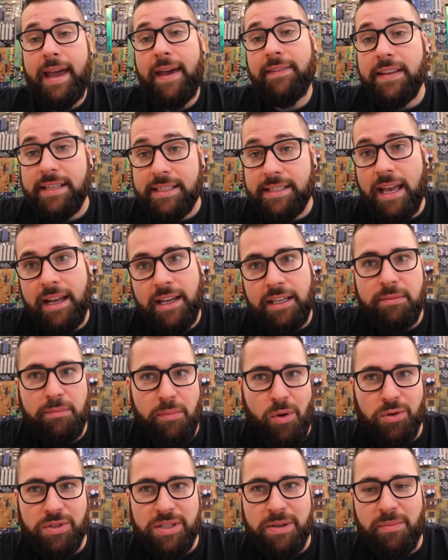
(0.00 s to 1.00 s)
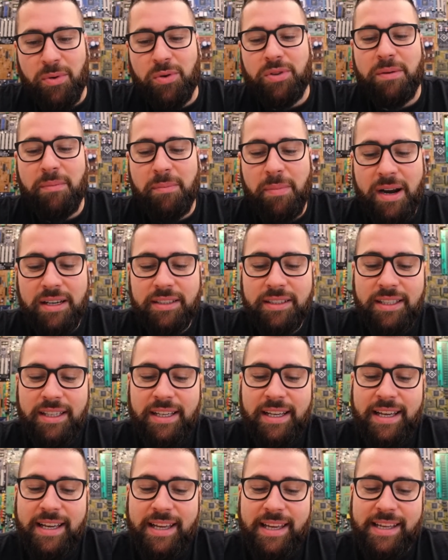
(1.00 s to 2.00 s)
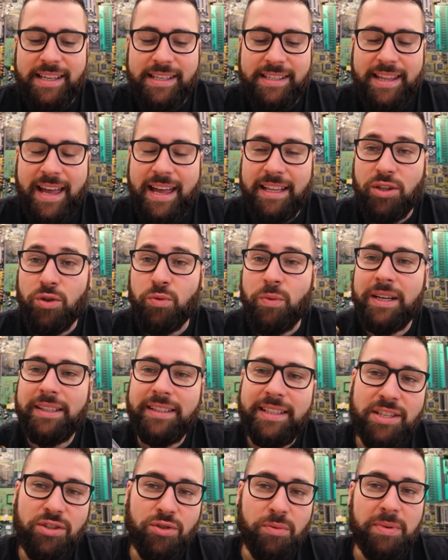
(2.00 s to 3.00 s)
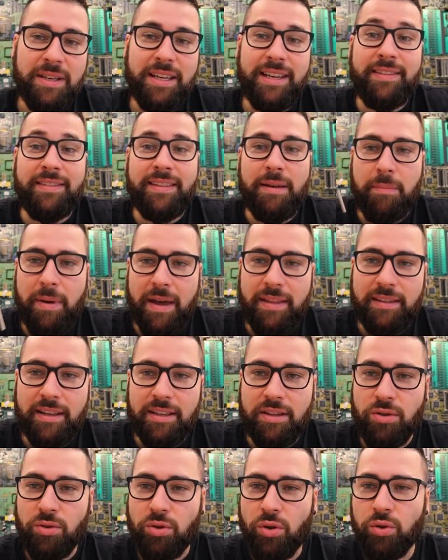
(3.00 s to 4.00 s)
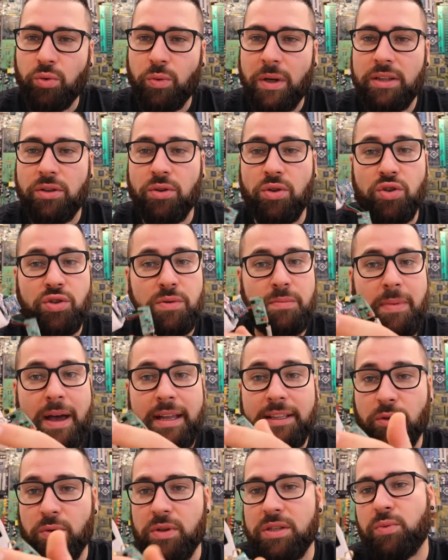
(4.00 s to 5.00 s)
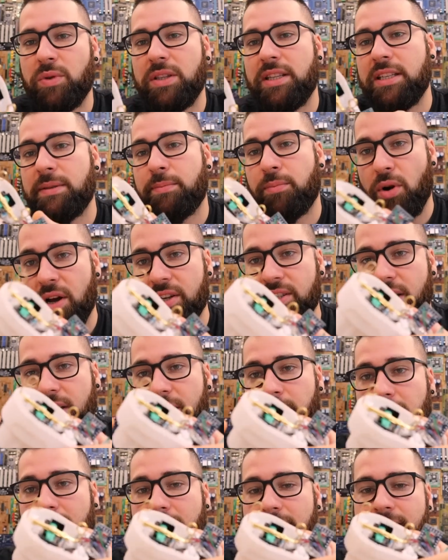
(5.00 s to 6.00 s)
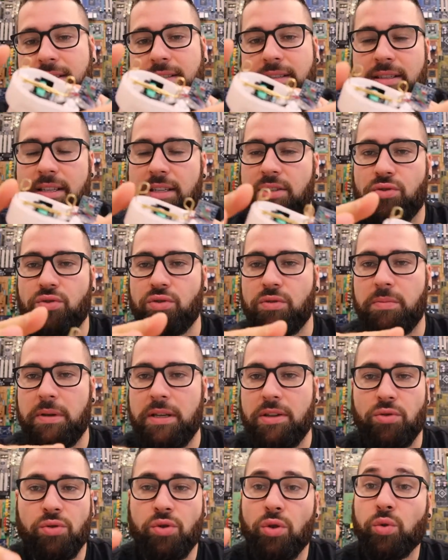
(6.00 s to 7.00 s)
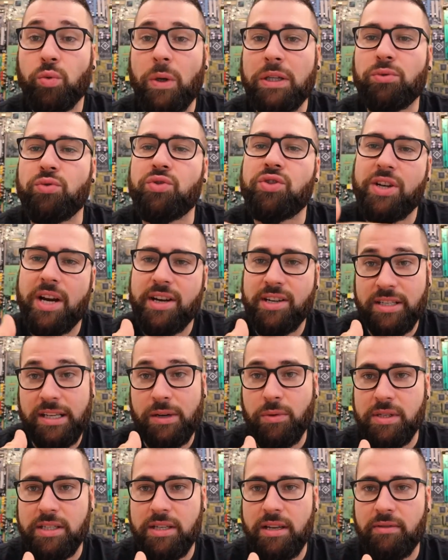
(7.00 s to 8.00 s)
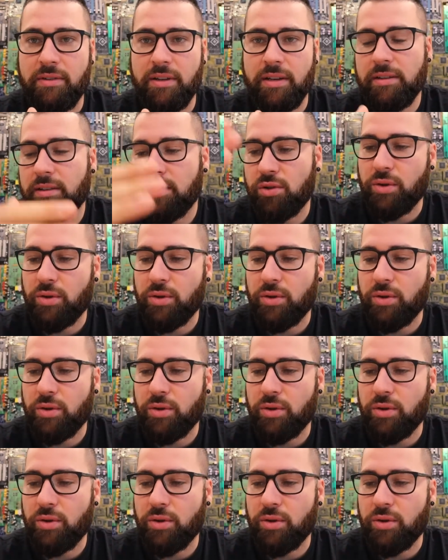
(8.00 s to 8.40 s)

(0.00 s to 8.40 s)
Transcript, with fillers: And the second most important part is that you want this to be independent. You don't want to use batteries with this project because this should be, you don't want to charge the receiver.